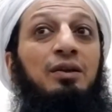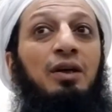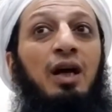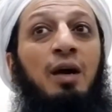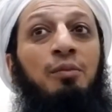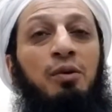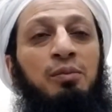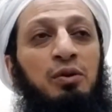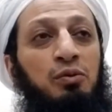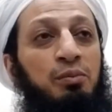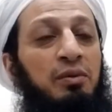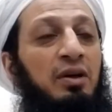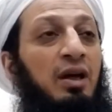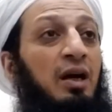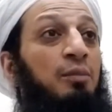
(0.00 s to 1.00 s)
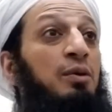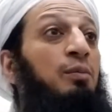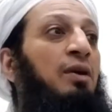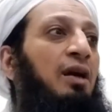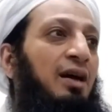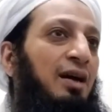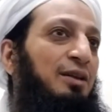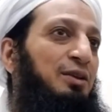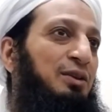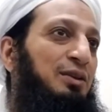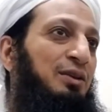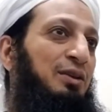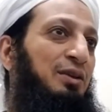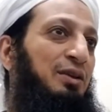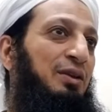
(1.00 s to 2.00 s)
Amr bin, uh, Amr bin al-As,
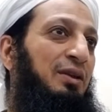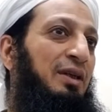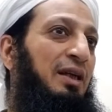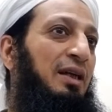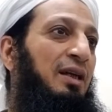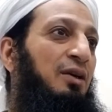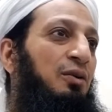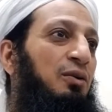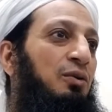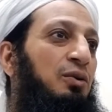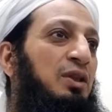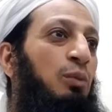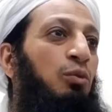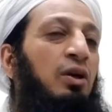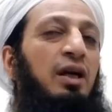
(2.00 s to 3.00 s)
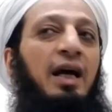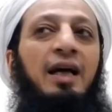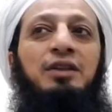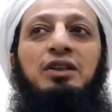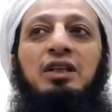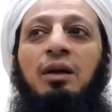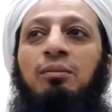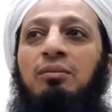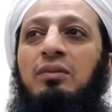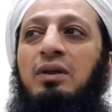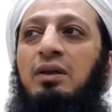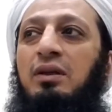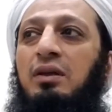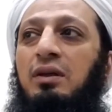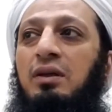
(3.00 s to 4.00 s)
someone asked him,
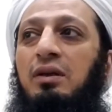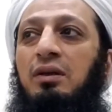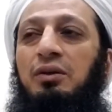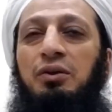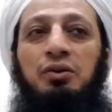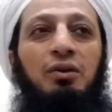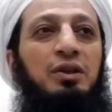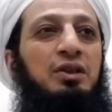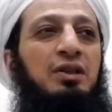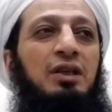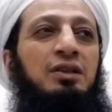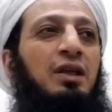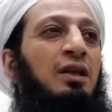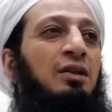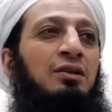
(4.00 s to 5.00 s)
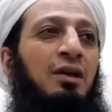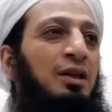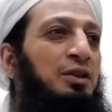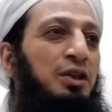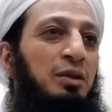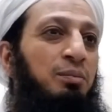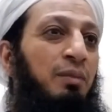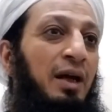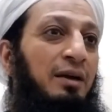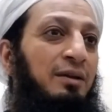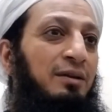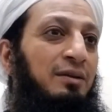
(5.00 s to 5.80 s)
"You are such an intelligent man.